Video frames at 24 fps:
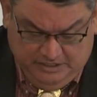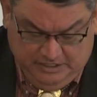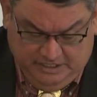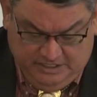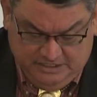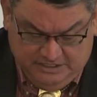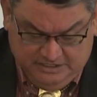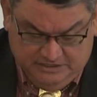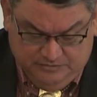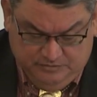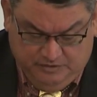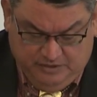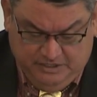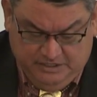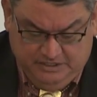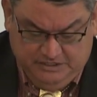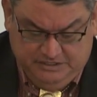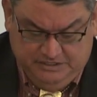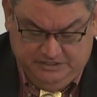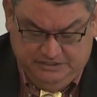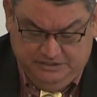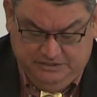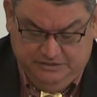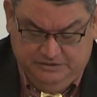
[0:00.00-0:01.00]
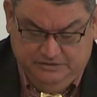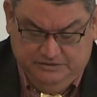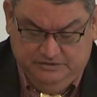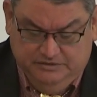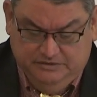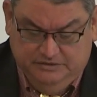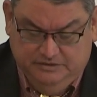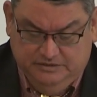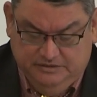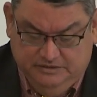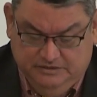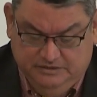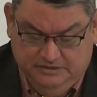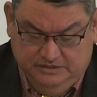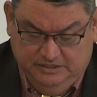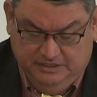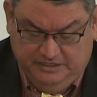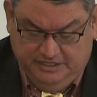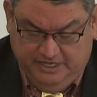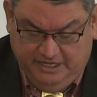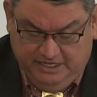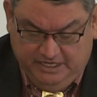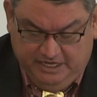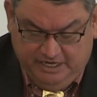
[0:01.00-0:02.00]
I just wanted to
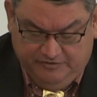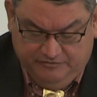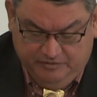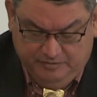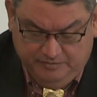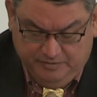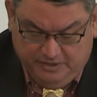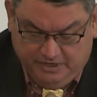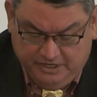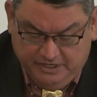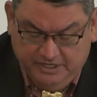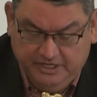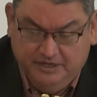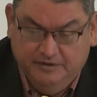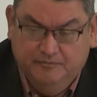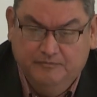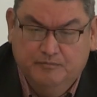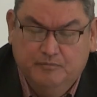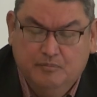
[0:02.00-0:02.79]
thank everybody.